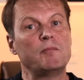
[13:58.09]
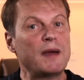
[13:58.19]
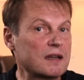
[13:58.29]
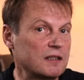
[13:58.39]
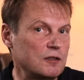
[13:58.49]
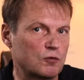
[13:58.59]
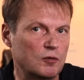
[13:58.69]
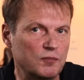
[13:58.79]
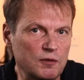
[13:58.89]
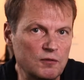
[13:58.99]
Back at your
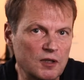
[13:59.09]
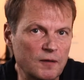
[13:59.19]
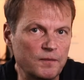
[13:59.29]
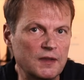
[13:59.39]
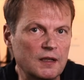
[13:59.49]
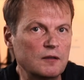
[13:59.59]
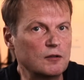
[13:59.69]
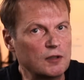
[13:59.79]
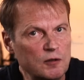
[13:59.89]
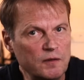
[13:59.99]
computer,
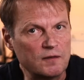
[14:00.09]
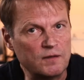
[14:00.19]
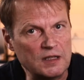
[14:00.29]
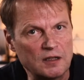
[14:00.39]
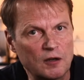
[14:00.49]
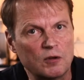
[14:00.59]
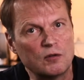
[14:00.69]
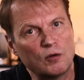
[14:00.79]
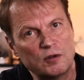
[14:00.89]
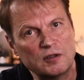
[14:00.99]
you load the video
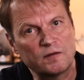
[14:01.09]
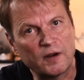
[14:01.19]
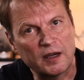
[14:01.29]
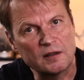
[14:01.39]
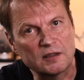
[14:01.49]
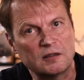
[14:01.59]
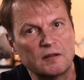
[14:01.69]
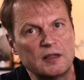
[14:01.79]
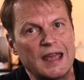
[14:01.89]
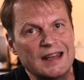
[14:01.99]
and audio files into
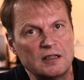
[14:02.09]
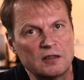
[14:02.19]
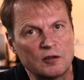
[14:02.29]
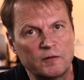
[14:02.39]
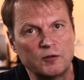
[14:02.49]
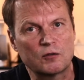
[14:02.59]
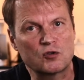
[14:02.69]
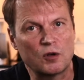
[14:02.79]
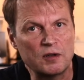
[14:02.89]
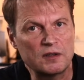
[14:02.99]
the editor of your
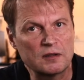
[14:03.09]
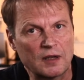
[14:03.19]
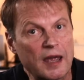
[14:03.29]
choice